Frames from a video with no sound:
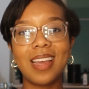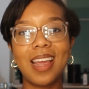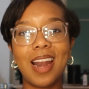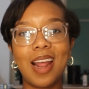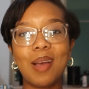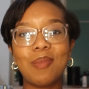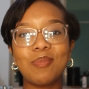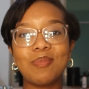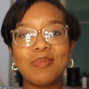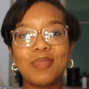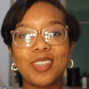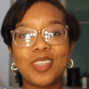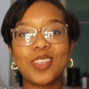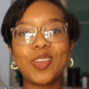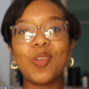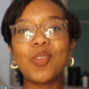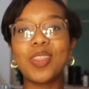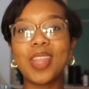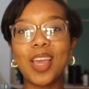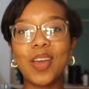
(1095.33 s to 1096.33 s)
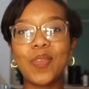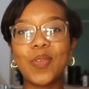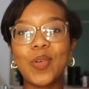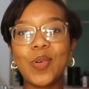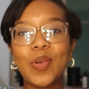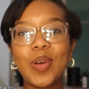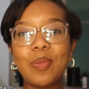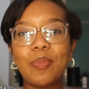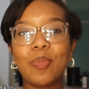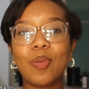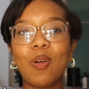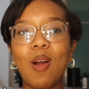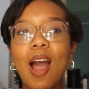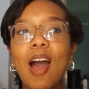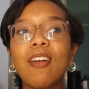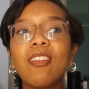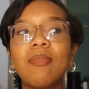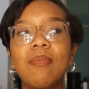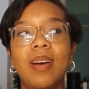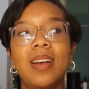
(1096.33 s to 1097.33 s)
And I'm so thankful and
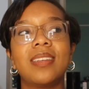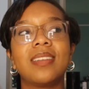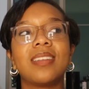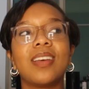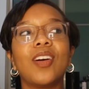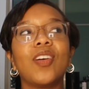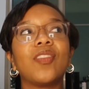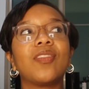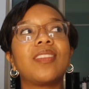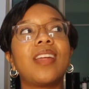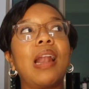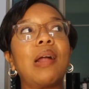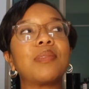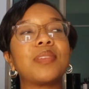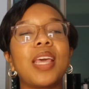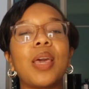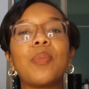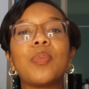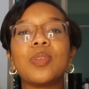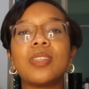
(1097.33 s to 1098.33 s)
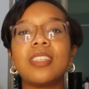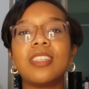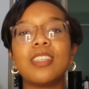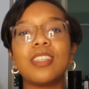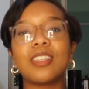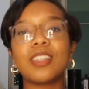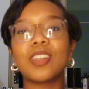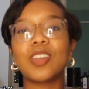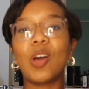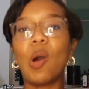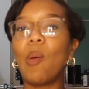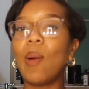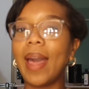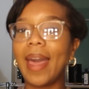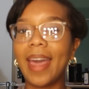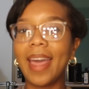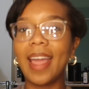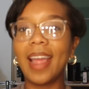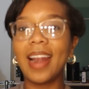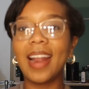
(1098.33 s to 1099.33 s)
proud of myself that I was able to just go
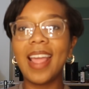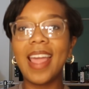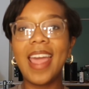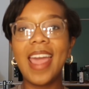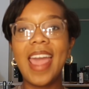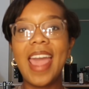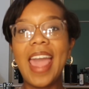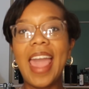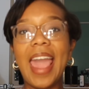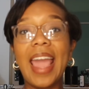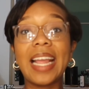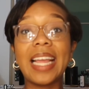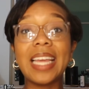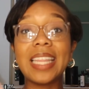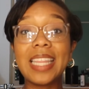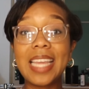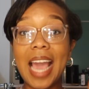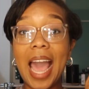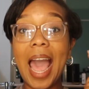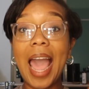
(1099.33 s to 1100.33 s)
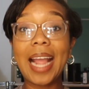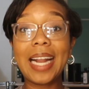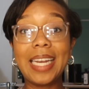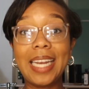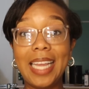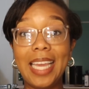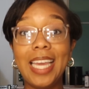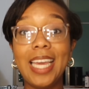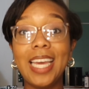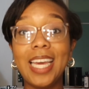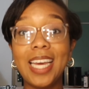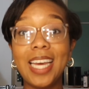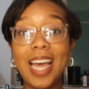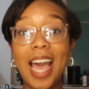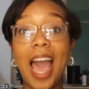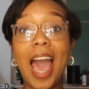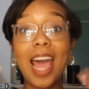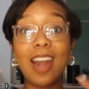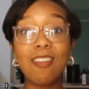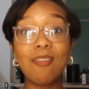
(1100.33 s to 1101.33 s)
ahead and get the idea
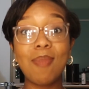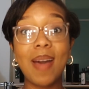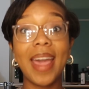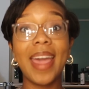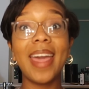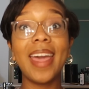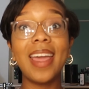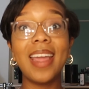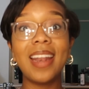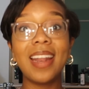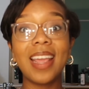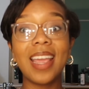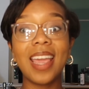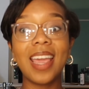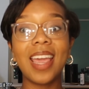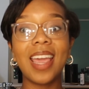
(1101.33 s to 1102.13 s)
out of my head